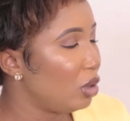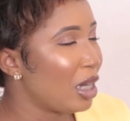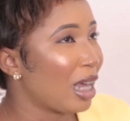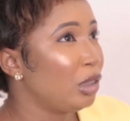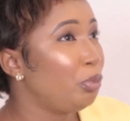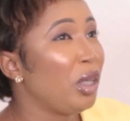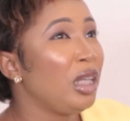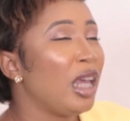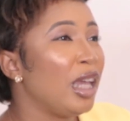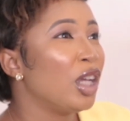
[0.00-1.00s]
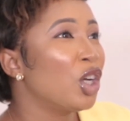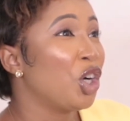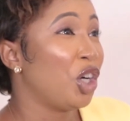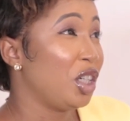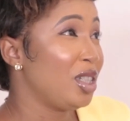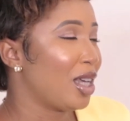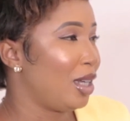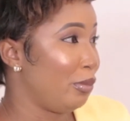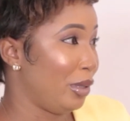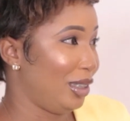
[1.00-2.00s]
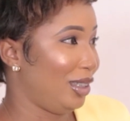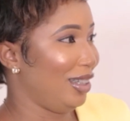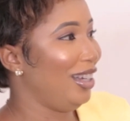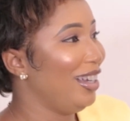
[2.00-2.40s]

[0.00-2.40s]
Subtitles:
it has been a curse and a blessing